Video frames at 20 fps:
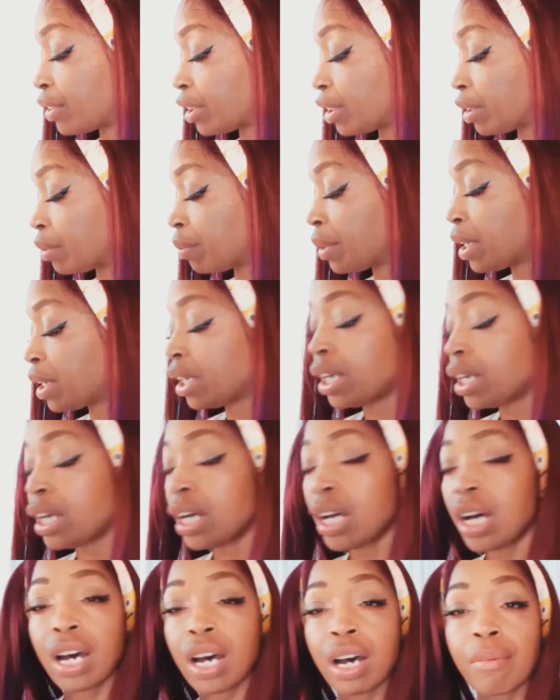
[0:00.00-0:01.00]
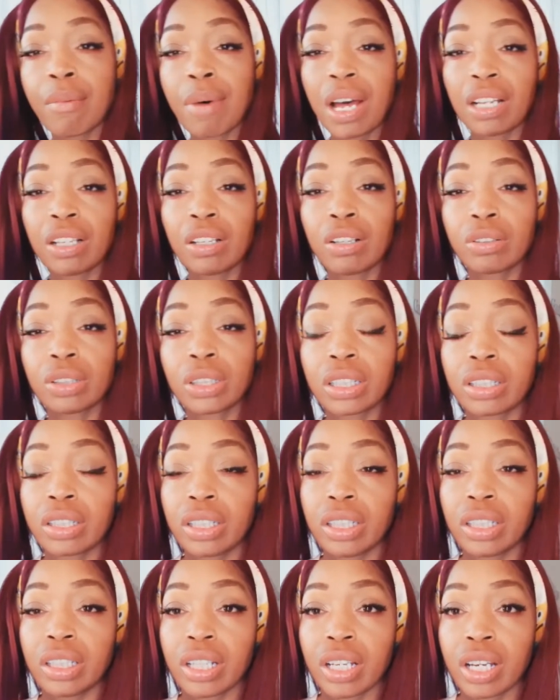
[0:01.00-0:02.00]
him. I looked at
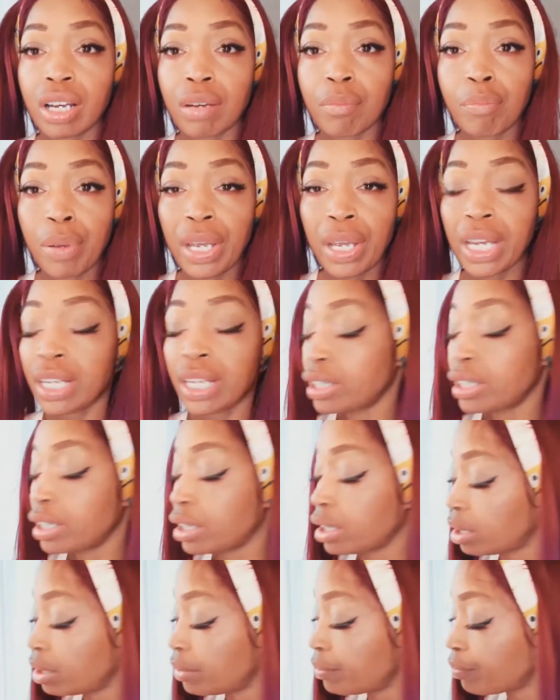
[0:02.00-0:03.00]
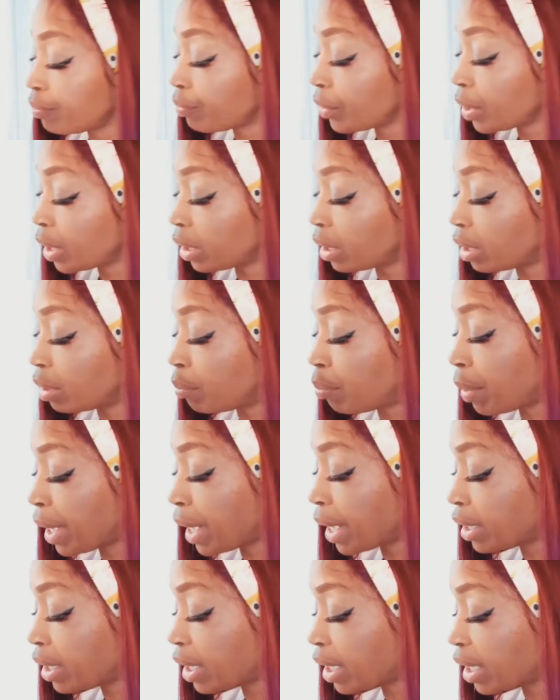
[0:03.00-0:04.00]
the Panda
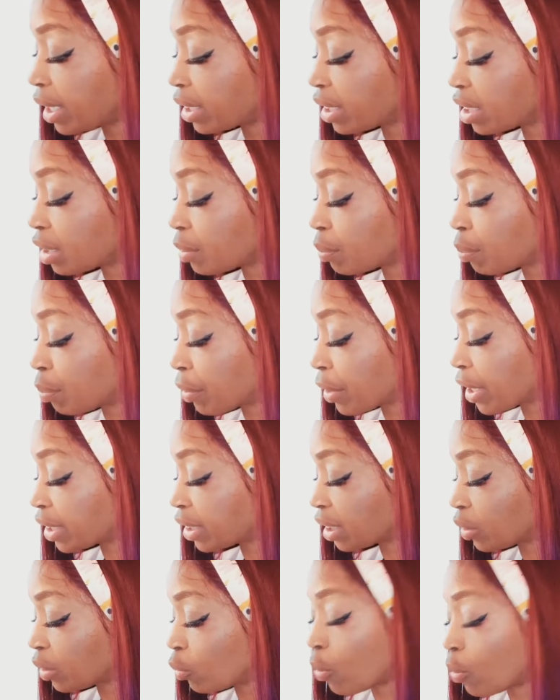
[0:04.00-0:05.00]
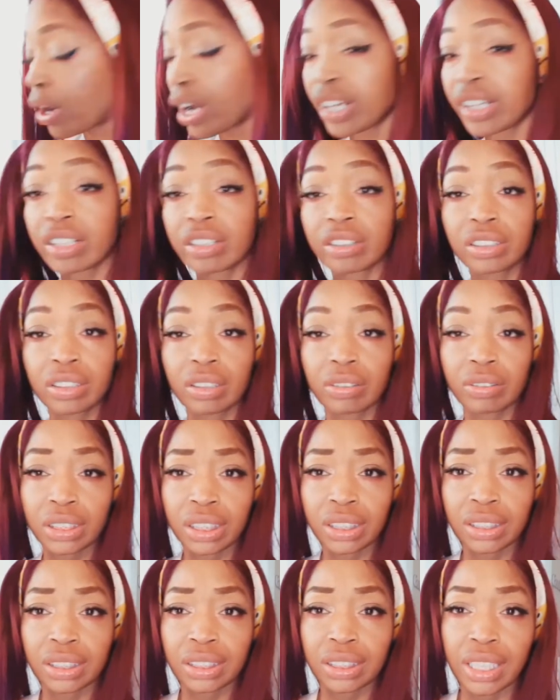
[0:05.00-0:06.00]
Express and why they're so
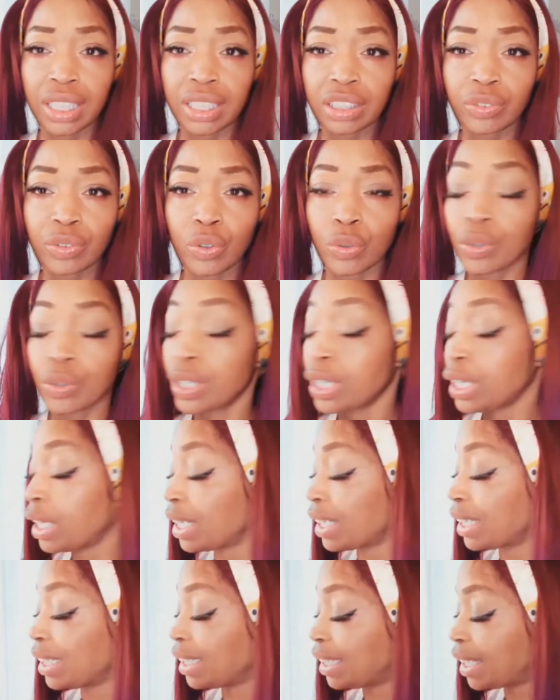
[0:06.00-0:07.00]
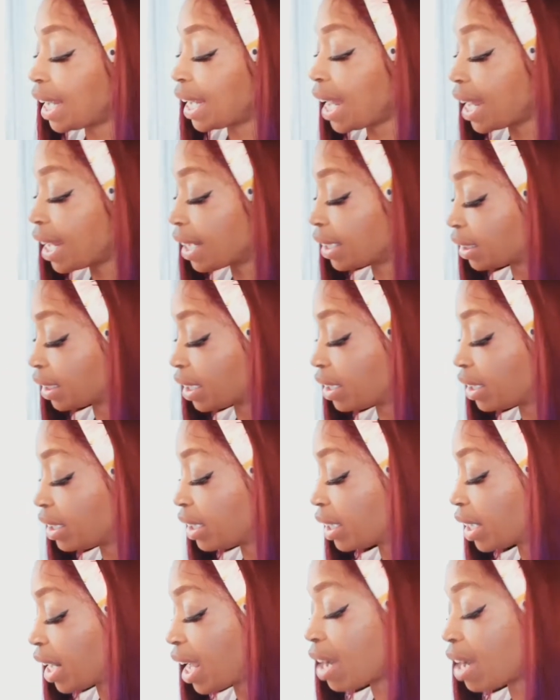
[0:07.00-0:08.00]
successful. Yes, and
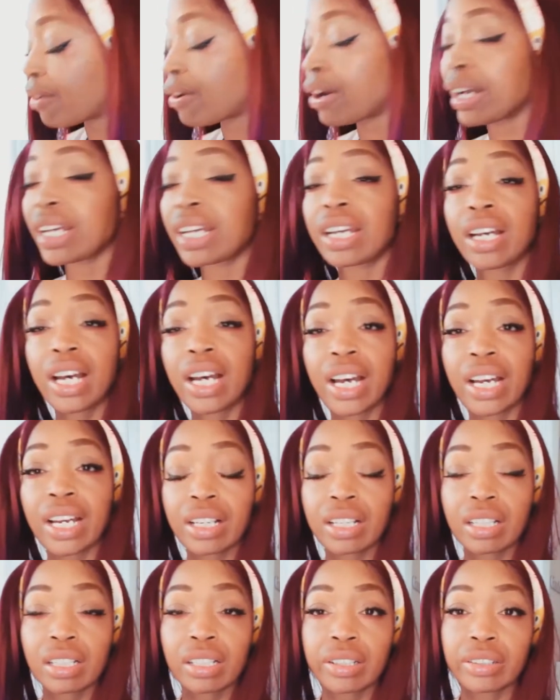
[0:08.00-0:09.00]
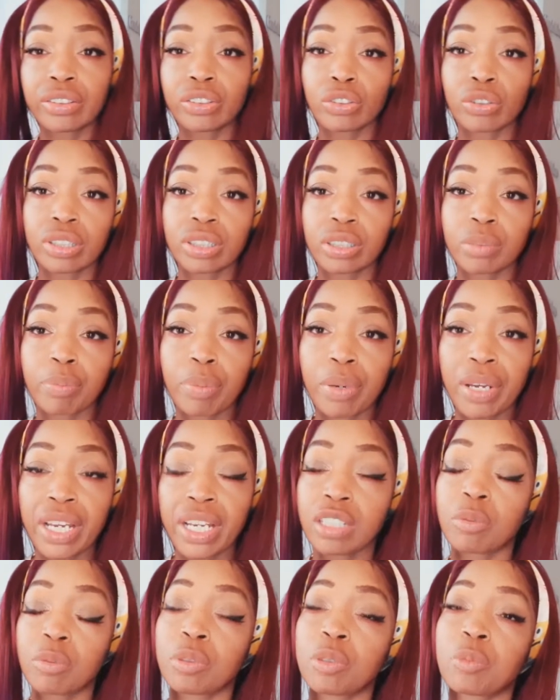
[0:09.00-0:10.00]
then how I clicked on his
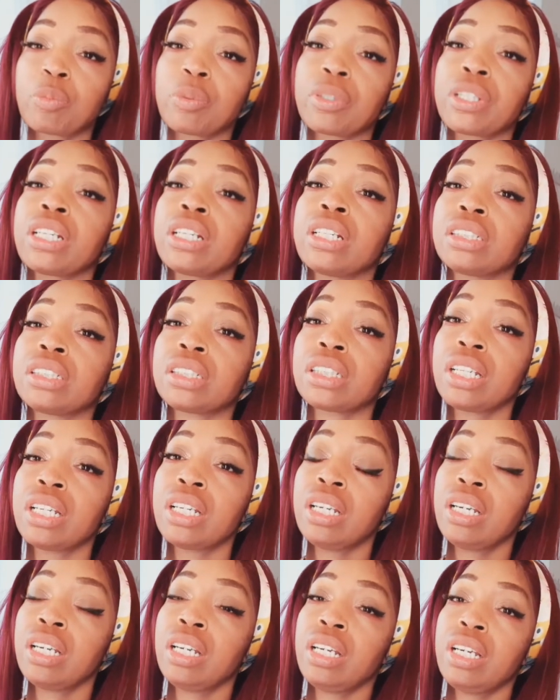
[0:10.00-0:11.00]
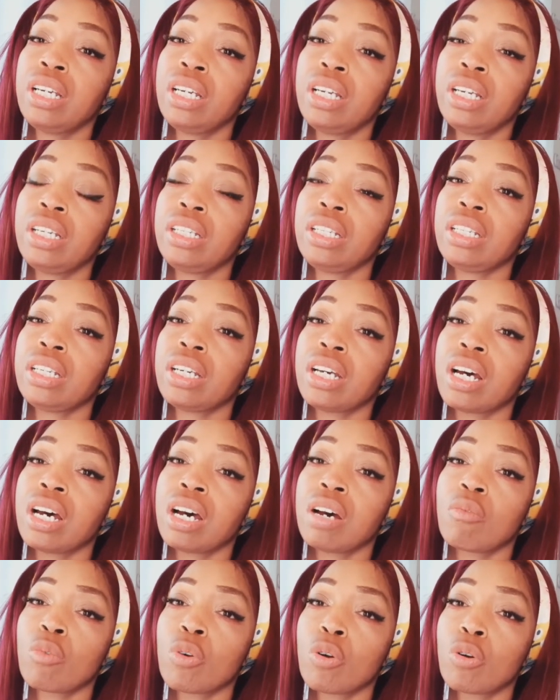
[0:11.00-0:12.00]
page was because he
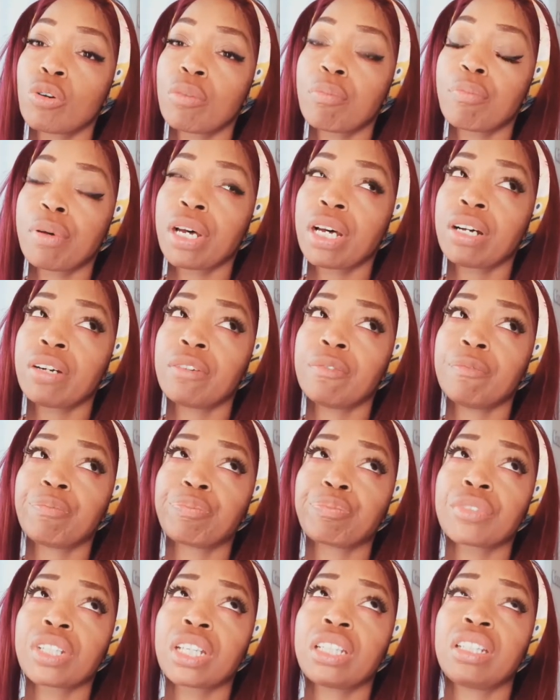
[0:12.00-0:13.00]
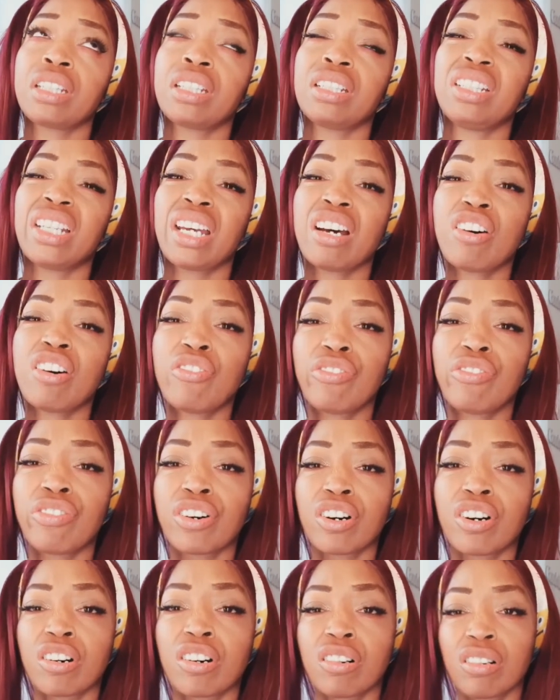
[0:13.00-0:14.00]
wrote about the
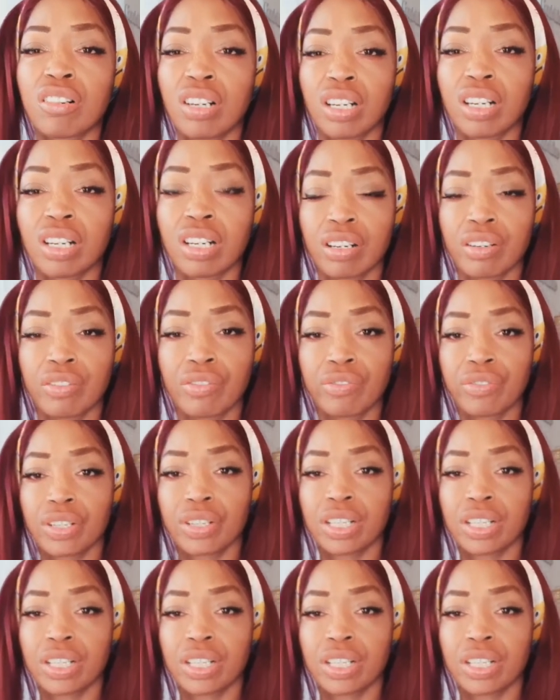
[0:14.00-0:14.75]
downfall of